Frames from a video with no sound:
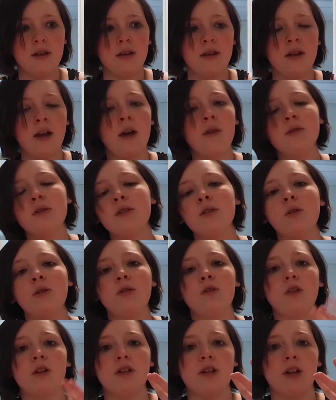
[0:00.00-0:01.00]
I was told
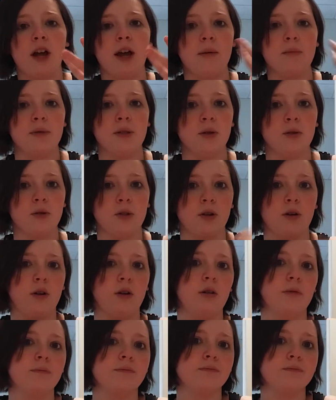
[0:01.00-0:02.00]
3 times he was a
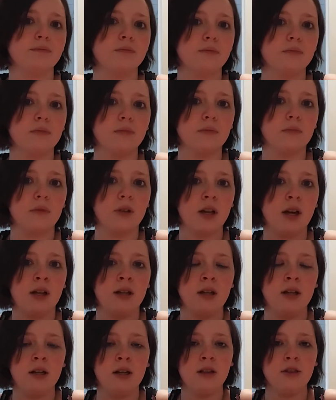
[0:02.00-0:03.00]
girl. And
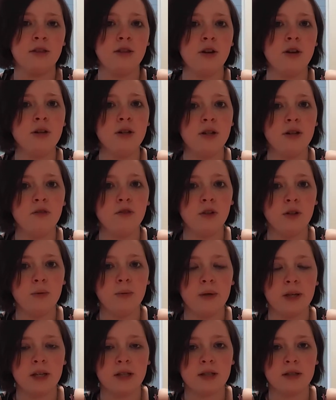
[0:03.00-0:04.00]
then at 33
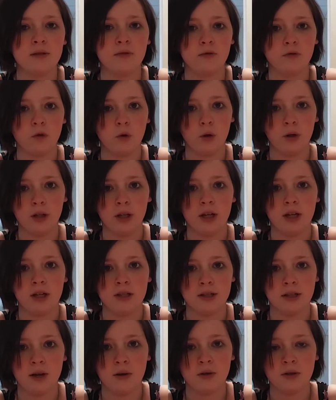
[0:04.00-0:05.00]
weeks and 4 days,
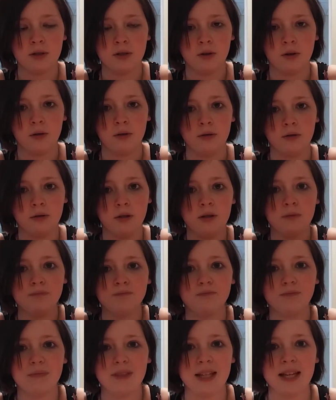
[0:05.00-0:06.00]
I was told,
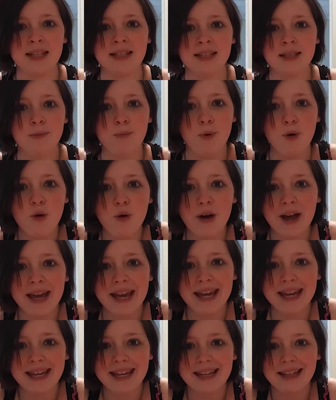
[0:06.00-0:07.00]
it's a
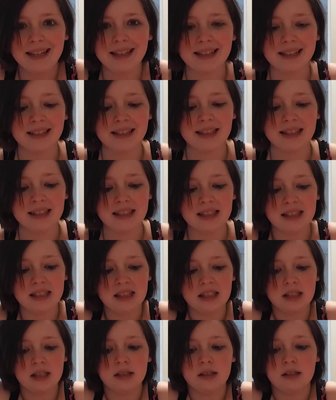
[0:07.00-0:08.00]
boy.
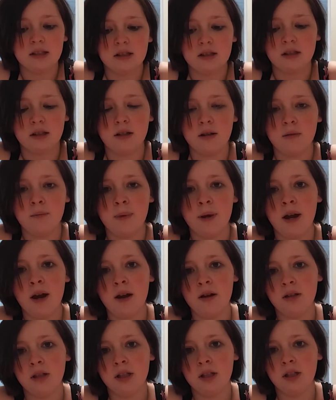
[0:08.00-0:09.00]
And
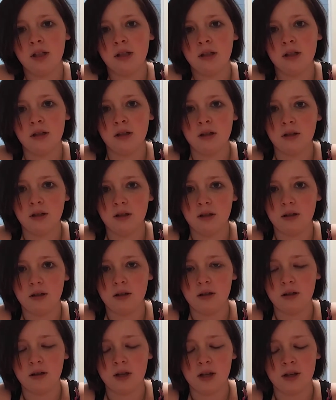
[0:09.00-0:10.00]
apparently,
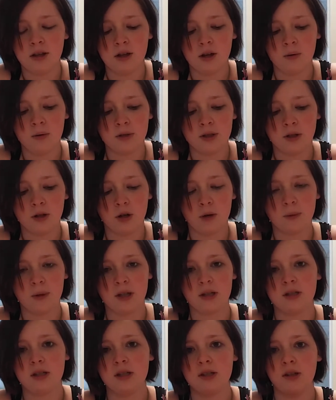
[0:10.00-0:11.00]
they thought it was a girl
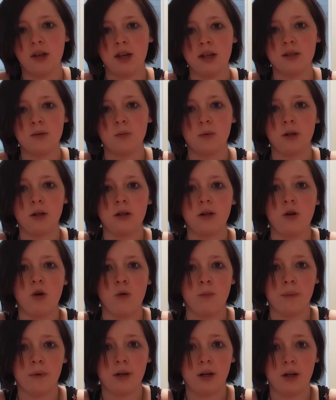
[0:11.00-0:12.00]
because his legs weren't
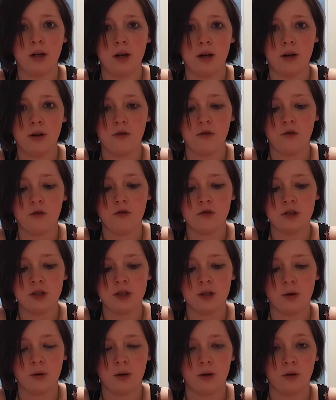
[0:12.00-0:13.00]
open enough,
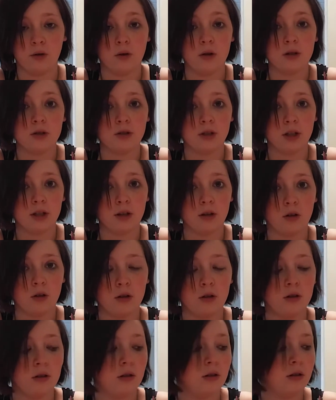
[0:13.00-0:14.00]
so it looked like a
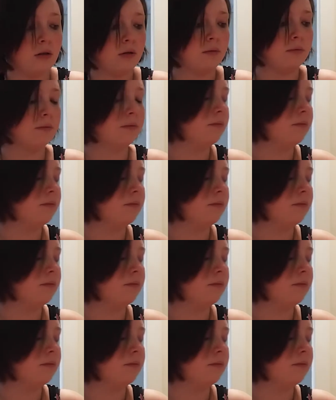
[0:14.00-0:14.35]
girl.